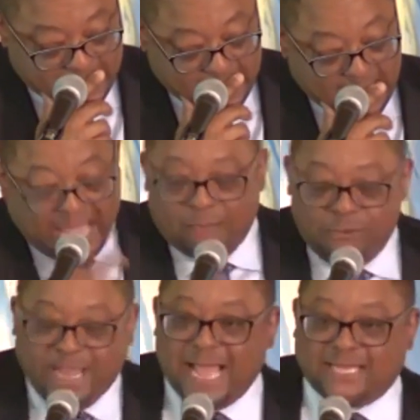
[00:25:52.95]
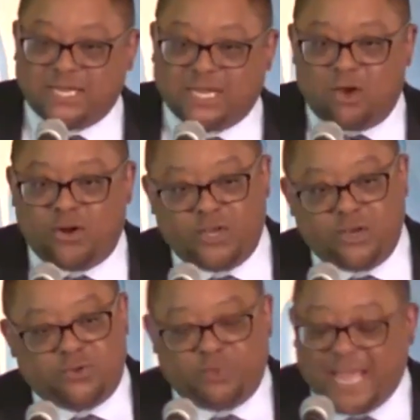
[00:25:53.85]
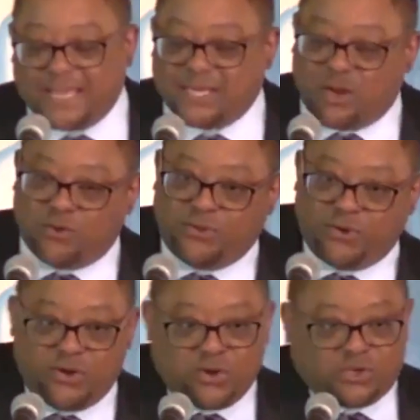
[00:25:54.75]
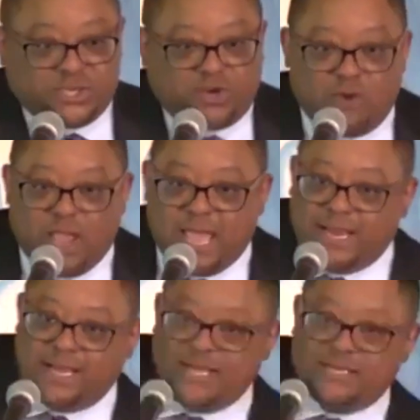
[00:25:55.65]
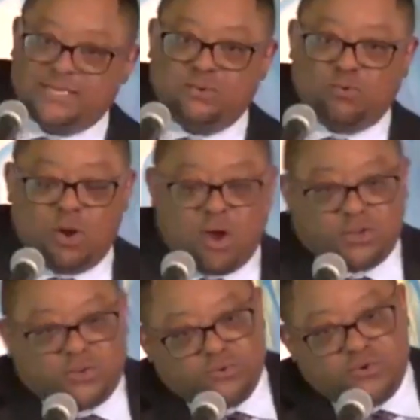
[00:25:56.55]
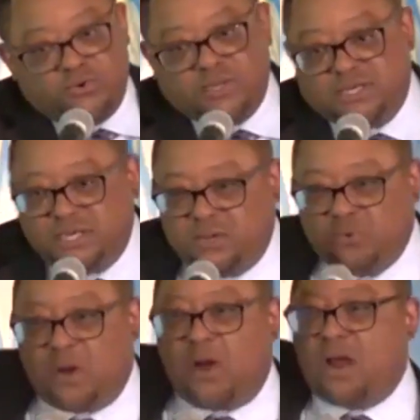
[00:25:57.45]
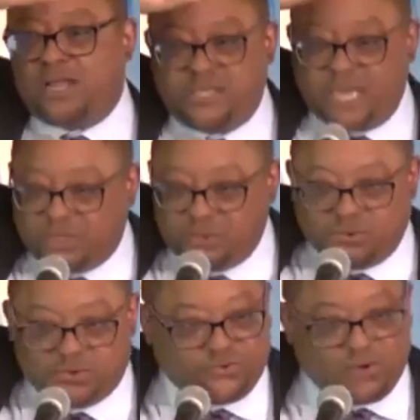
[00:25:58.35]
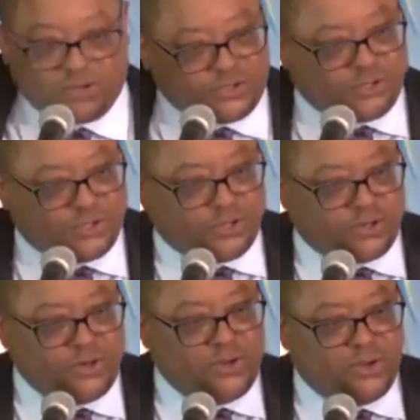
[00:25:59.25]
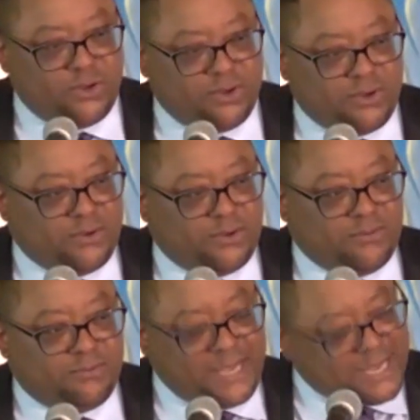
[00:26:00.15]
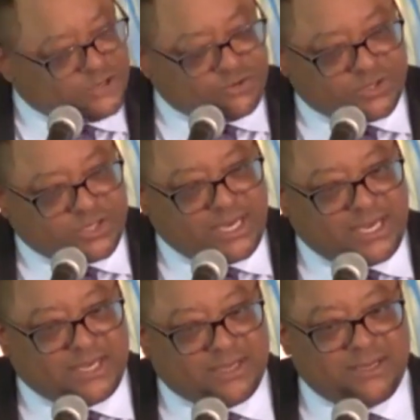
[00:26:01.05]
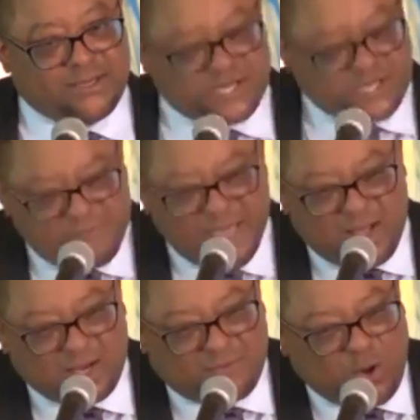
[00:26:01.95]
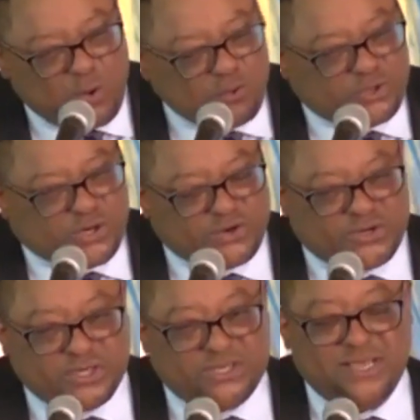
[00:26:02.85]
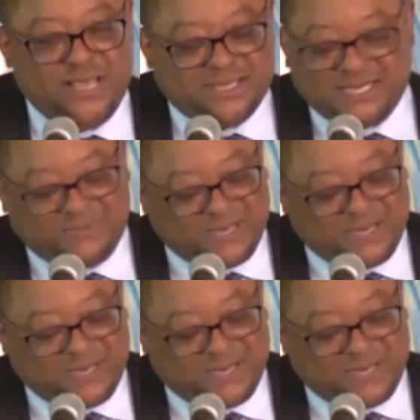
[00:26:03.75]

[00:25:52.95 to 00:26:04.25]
And we got to go through the nooks and crannies and walk through and see the architectural structure. Interesting. The smell of old church is something